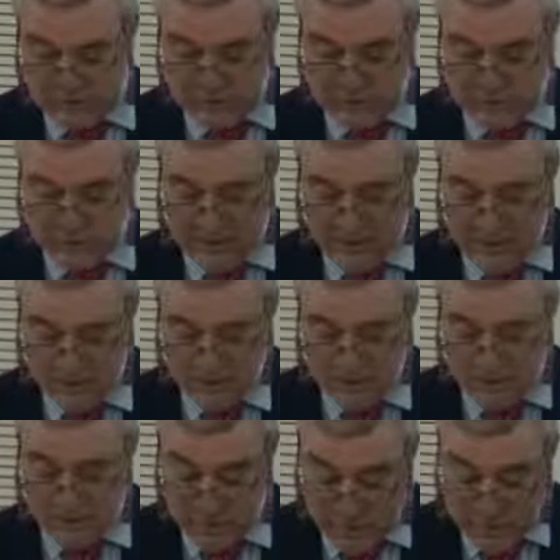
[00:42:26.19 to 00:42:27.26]
that the
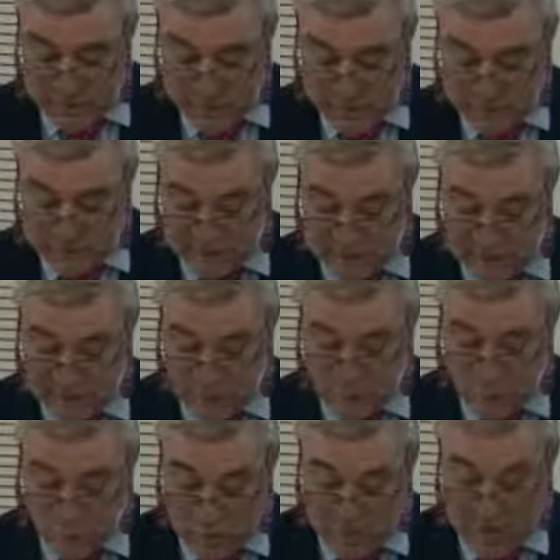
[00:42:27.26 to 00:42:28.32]
NatWest
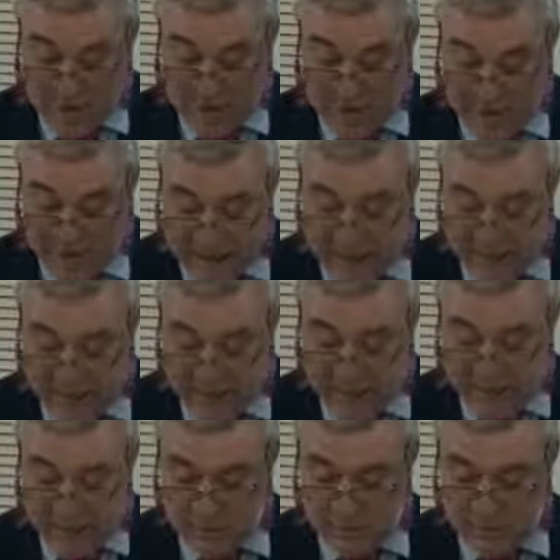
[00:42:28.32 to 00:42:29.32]
will again